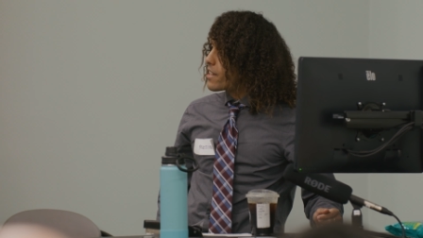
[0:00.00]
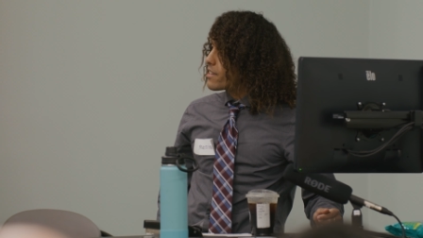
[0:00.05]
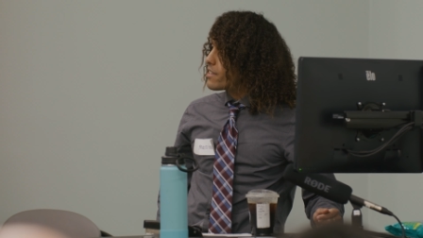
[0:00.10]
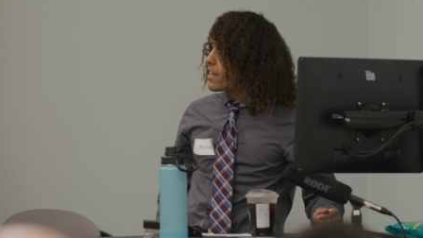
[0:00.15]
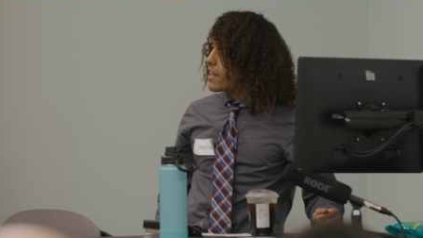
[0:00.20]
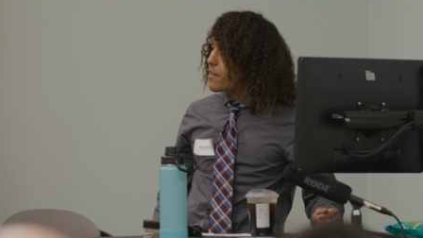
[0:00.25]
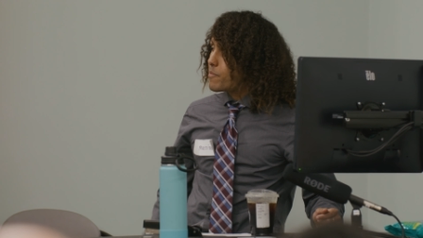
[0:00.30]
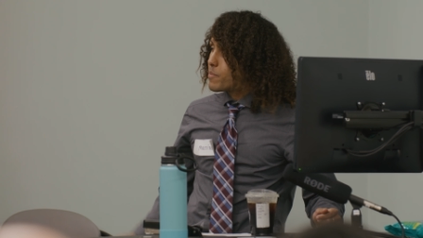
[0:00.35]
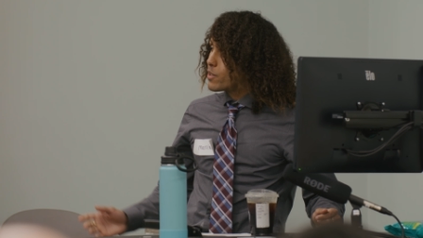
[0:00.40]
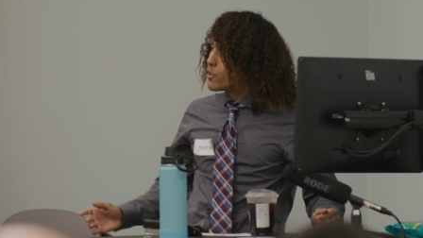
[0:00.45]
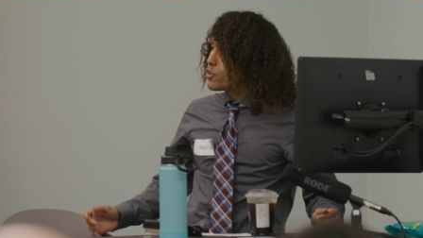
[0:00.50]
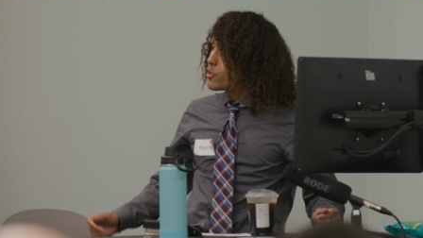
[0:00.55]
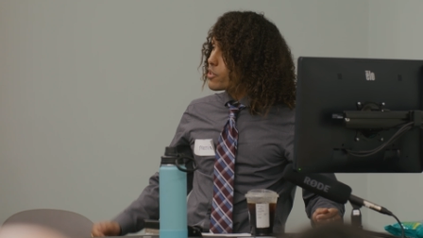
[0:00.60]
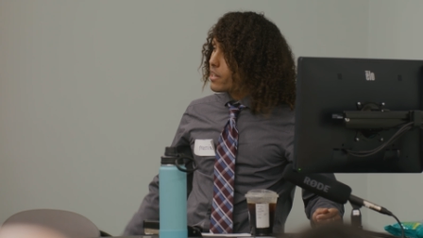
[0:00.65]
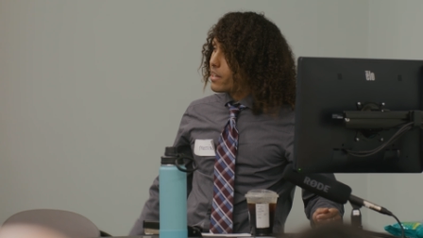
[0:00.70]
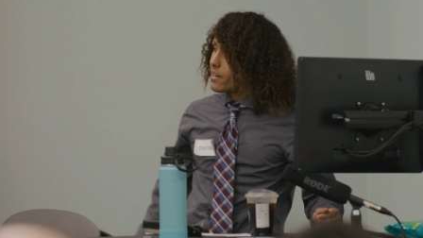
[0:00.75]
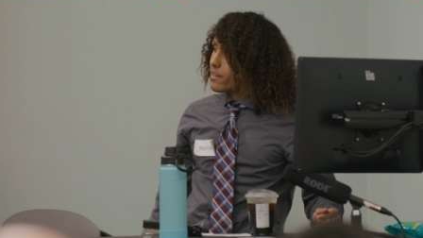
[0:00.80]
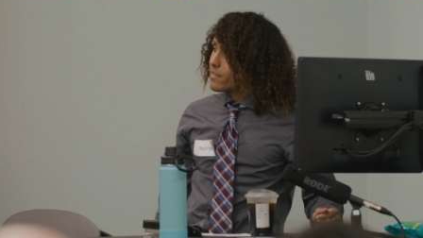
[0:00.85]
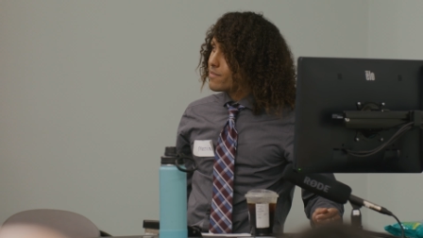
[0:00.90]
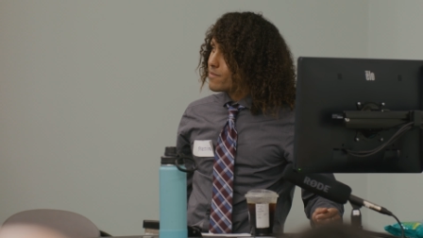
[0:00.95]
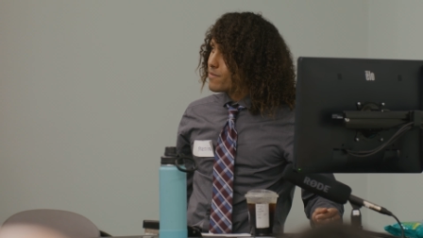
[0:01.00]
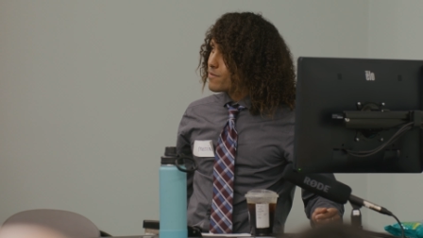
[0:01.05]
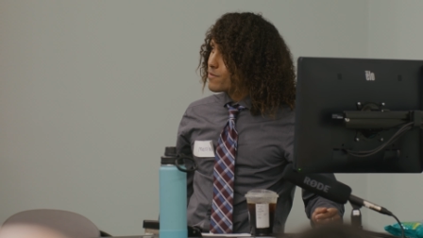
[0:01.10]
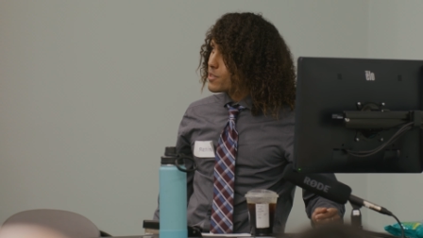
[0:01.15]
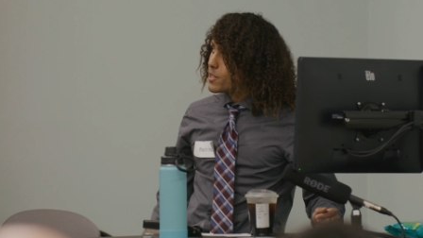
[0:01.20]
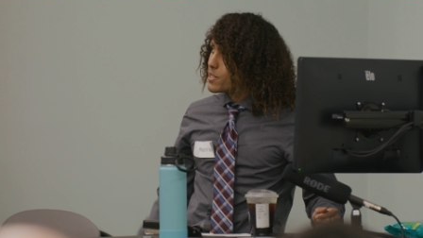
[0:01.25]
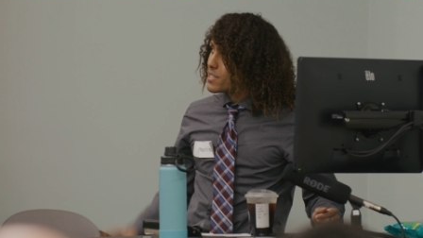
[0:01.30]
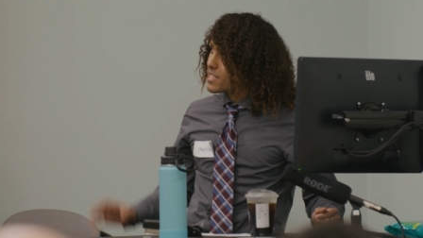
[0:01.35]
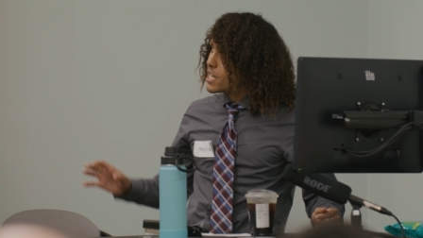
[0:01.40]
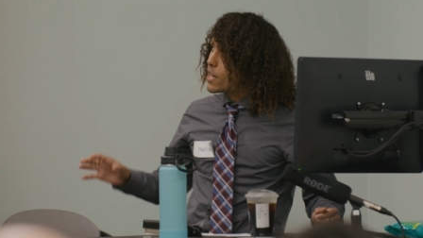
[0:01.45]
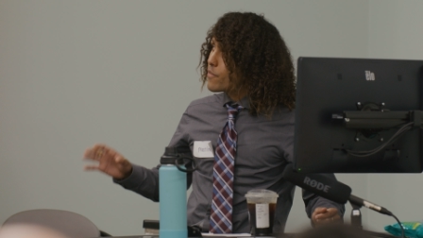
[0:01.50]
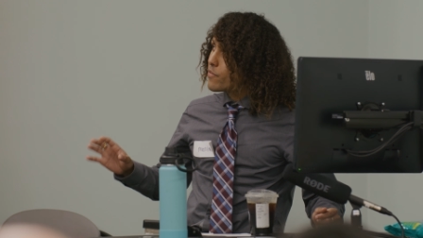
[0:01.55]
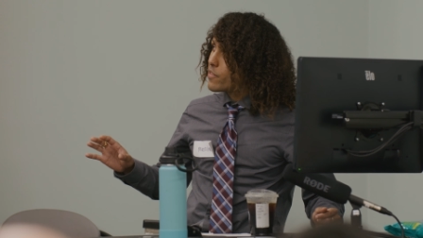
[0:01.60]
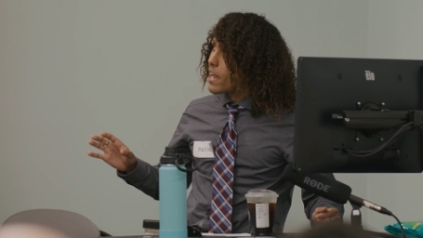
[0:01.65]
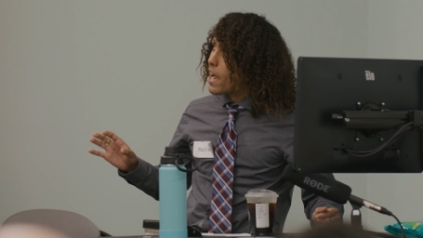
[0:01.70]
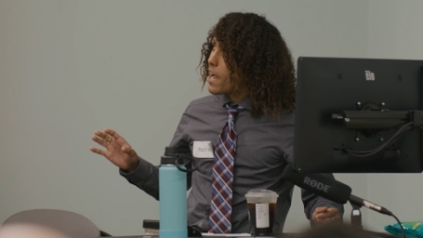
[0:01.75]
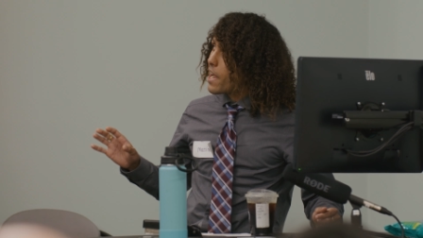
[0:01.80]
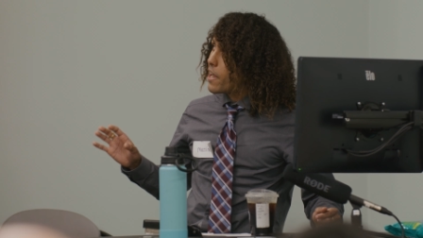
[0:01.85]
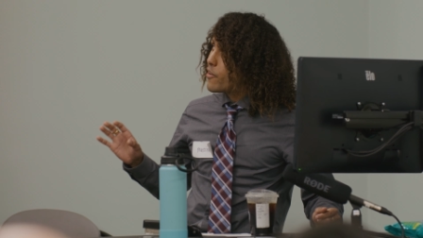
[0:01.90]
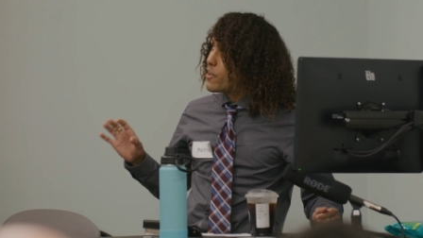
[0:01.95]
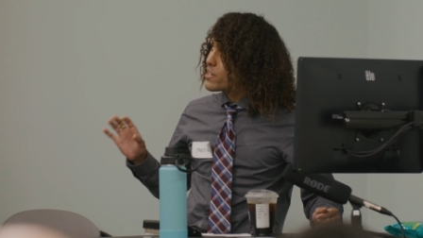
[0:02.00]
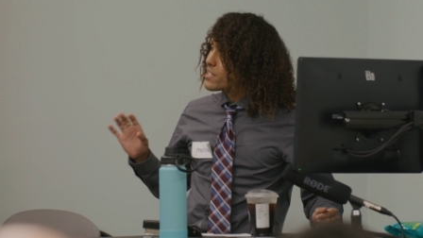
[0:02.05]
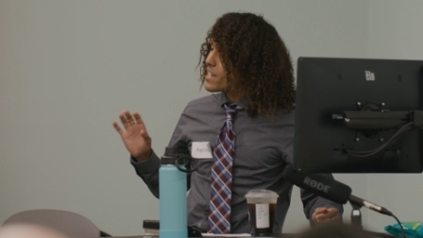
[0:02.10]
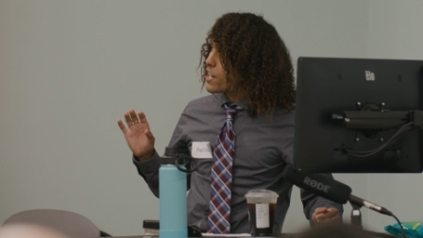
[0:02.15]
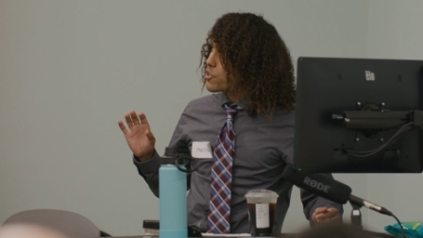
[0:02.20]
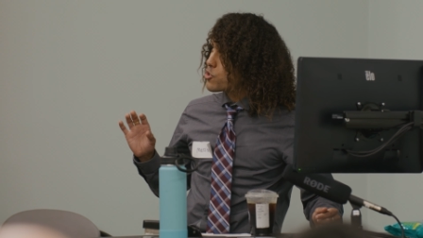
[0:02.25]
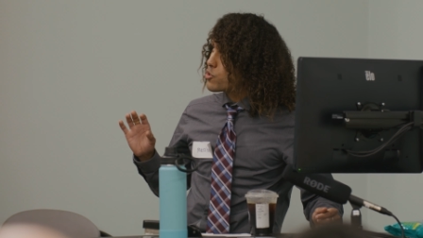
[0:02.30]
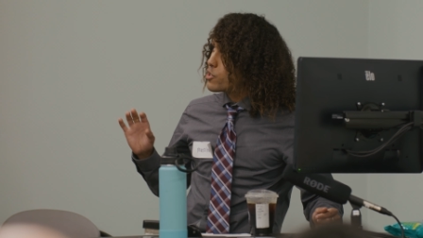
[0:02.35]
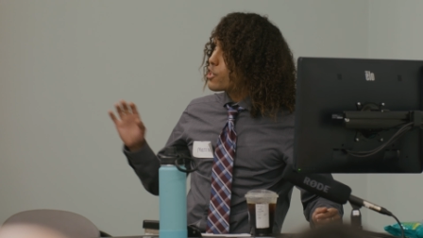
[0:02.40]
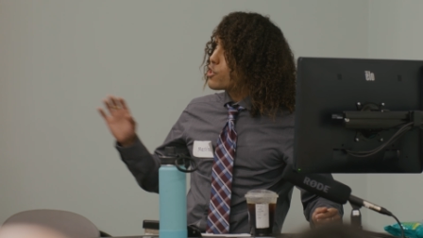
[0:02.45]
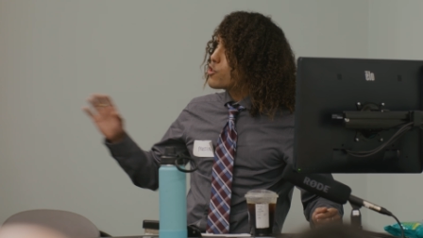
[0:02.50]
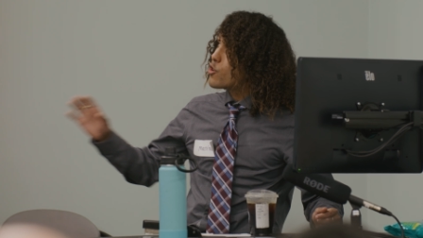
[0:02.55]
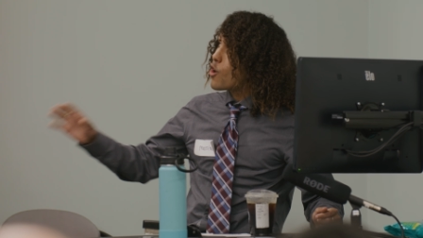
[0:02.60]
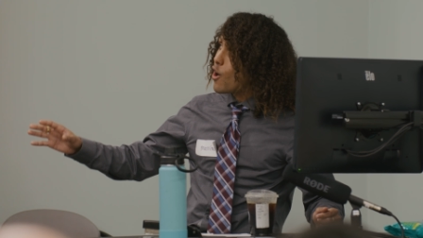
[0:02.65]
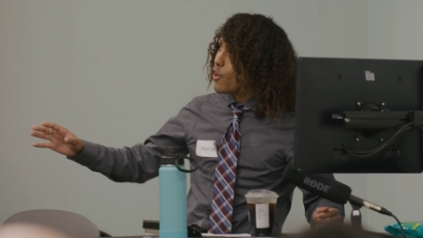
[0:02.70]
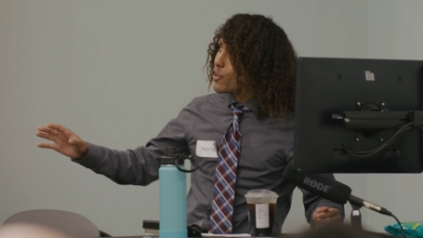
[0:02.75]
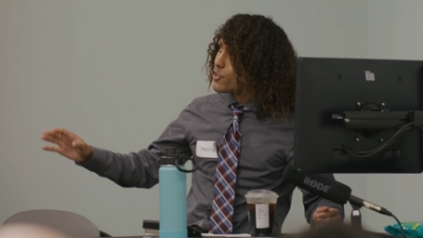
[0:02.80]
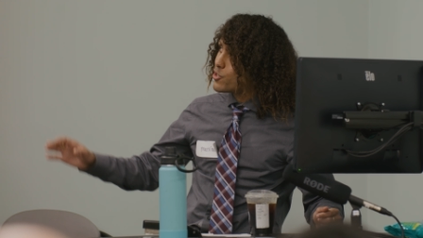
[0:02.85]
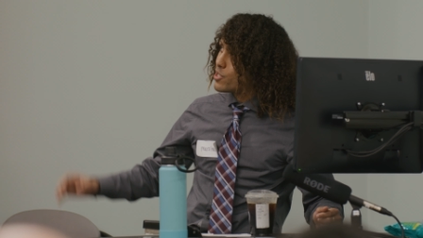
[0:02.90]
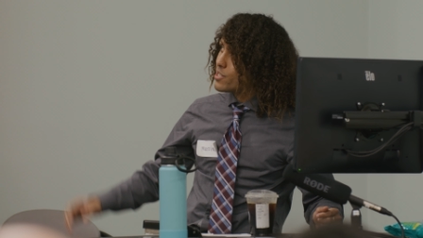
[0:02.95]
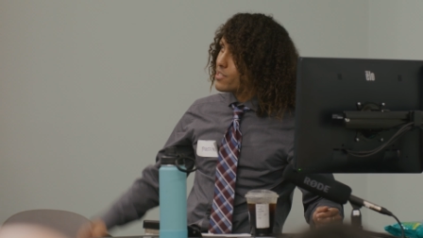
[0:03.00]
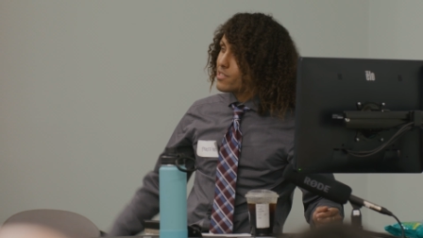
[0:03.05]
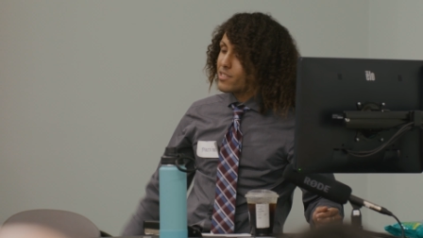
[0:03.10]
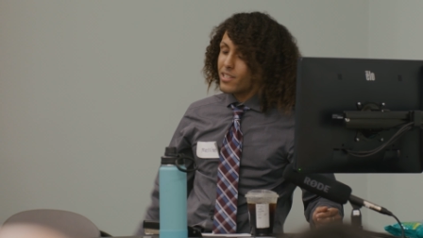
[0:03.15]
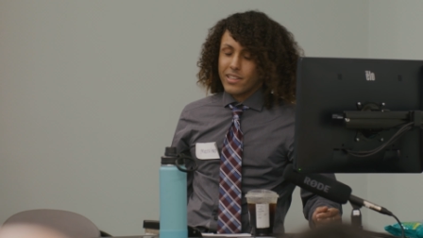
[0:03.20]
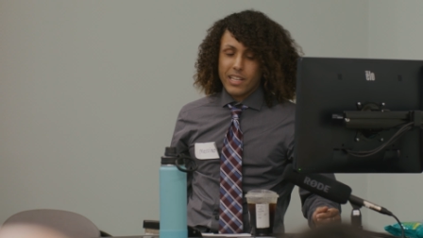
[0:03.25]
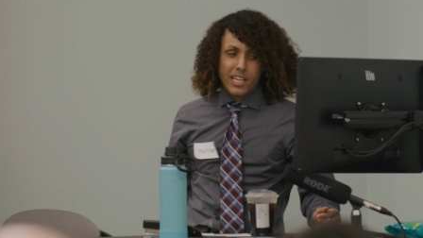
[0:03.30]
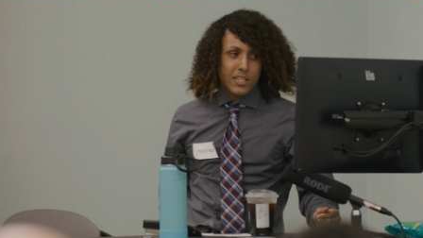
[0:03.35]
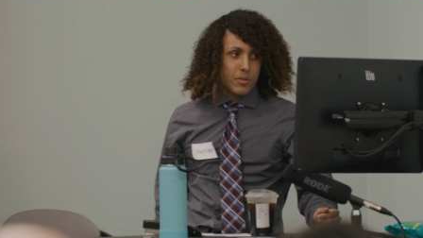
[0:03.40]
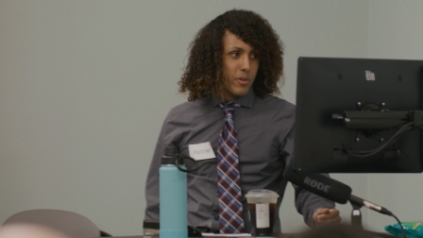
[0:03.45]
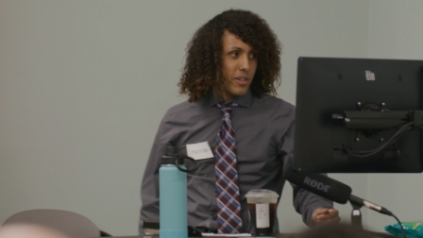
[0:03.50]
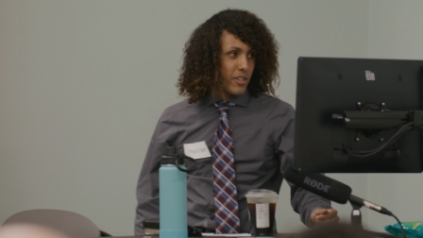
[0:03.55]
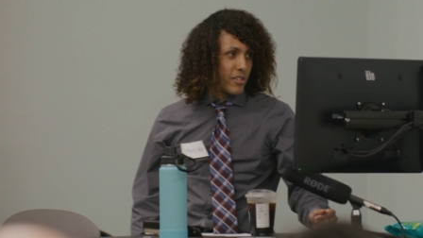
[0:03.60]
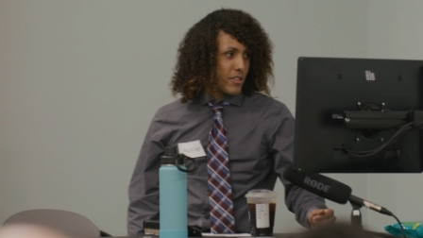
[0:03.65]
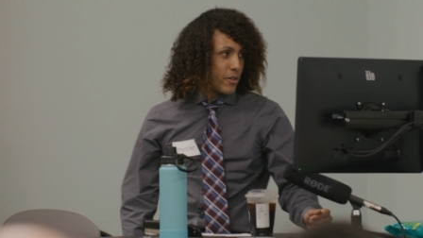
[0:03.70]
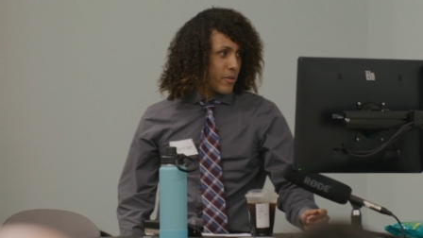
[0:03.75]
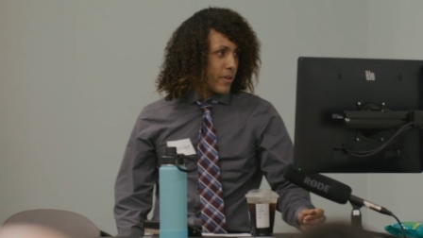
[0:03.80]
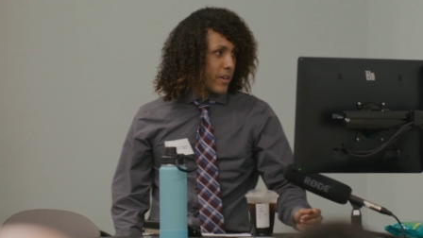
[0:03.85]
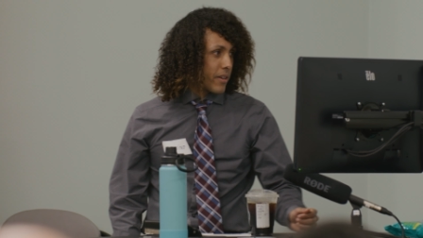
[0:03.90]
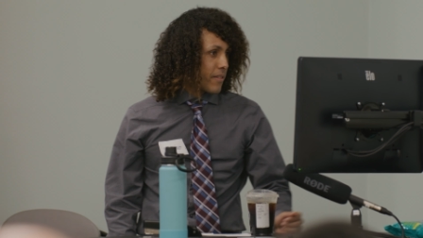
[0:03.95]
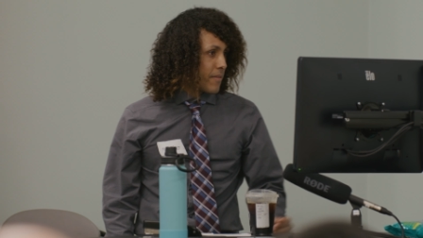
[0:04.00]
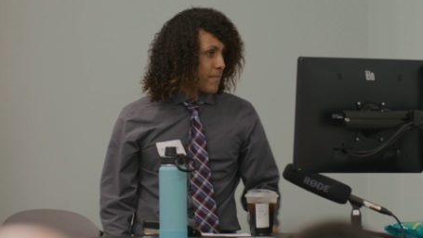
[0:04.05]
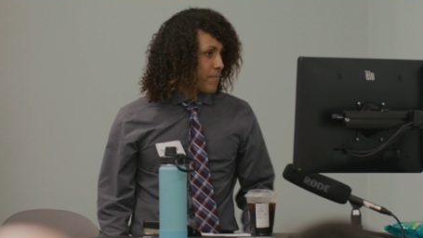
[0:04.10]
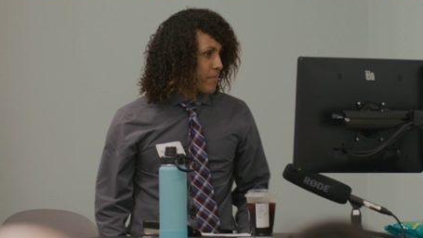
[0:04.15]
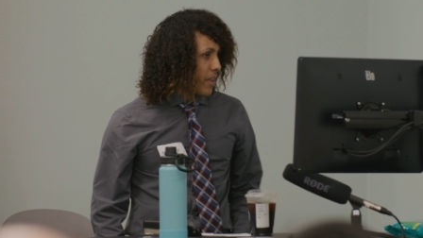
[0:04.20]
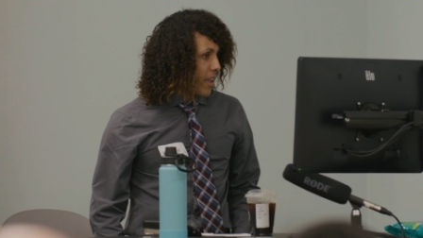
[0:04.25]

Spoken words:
I've been looking to see if the IRS actually acknowledges that that's what it's doing.